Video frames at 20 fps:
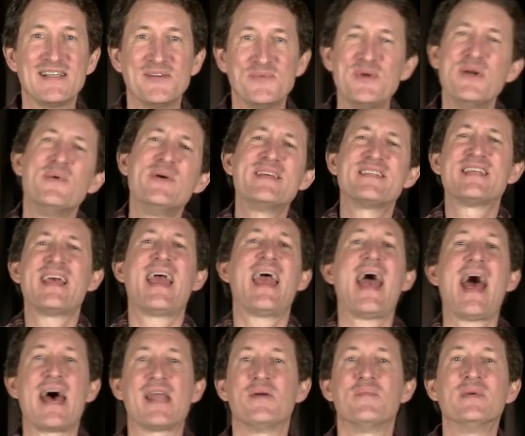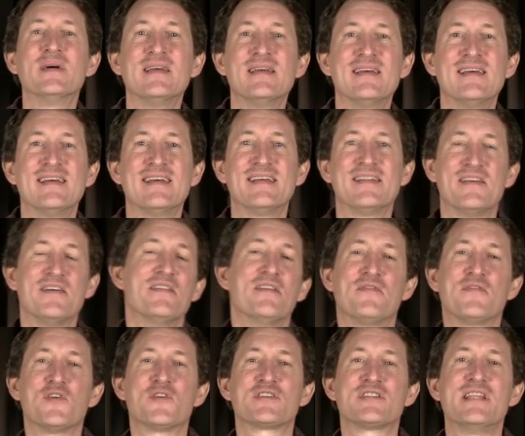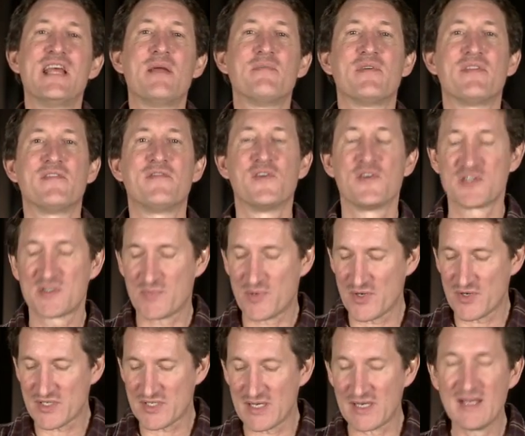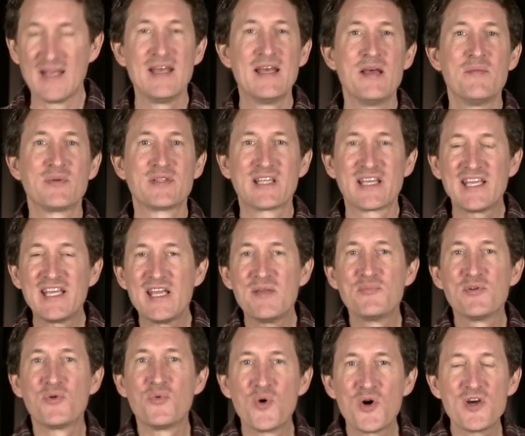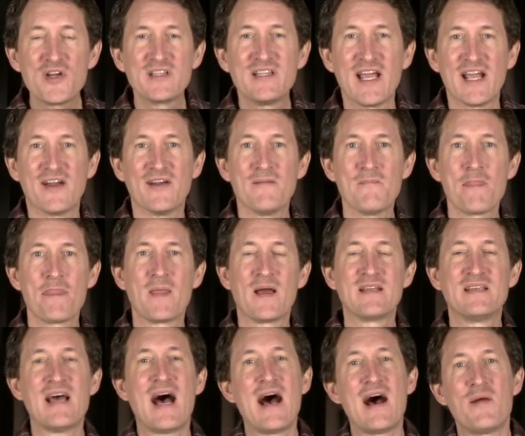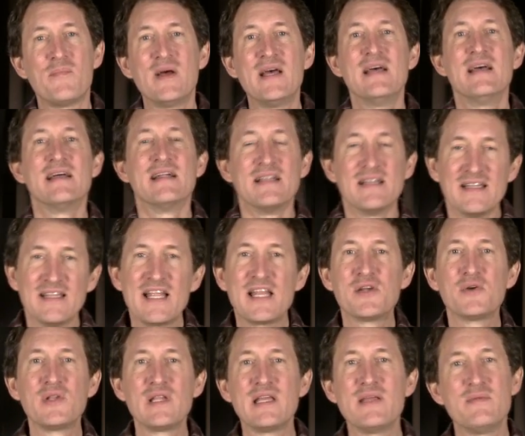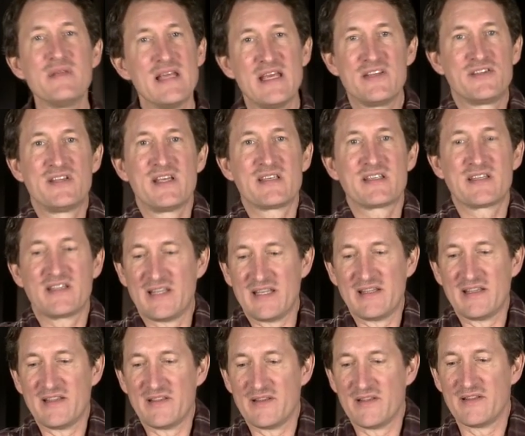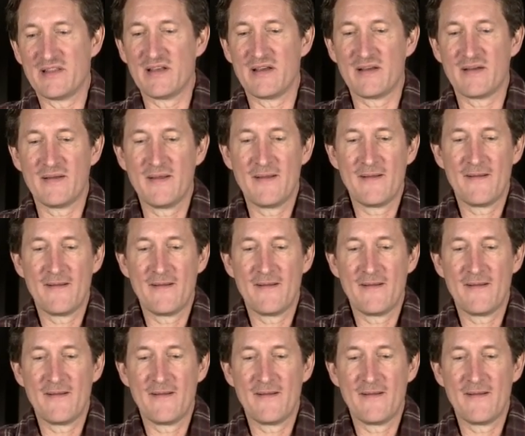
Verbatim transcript: We, we say Adam, the, the first name of the first person, but the Hebrew word there, Adam, literally is just the, the, the,